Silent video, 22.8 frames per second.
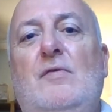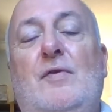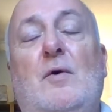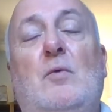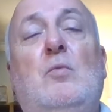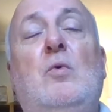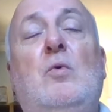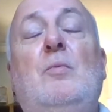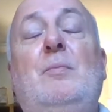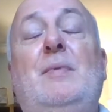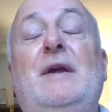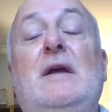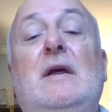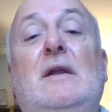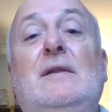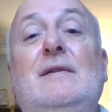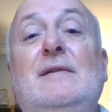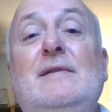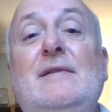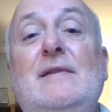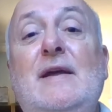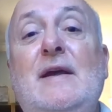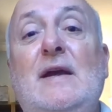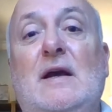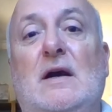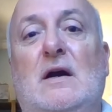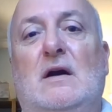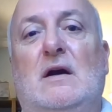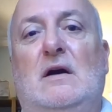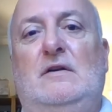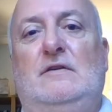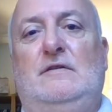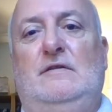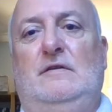that will be
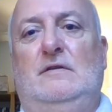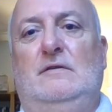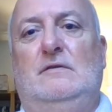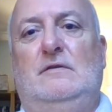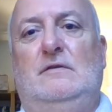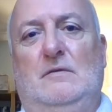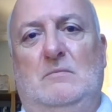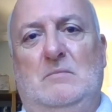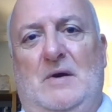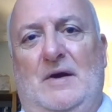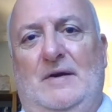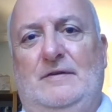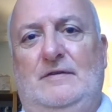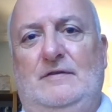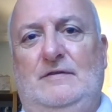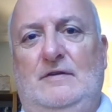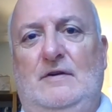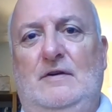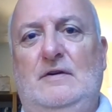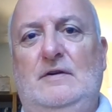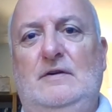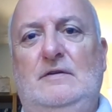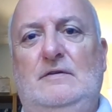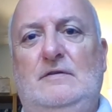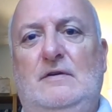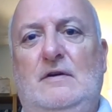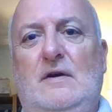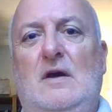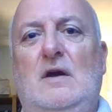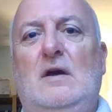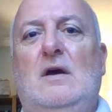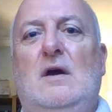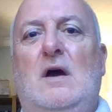linked to my site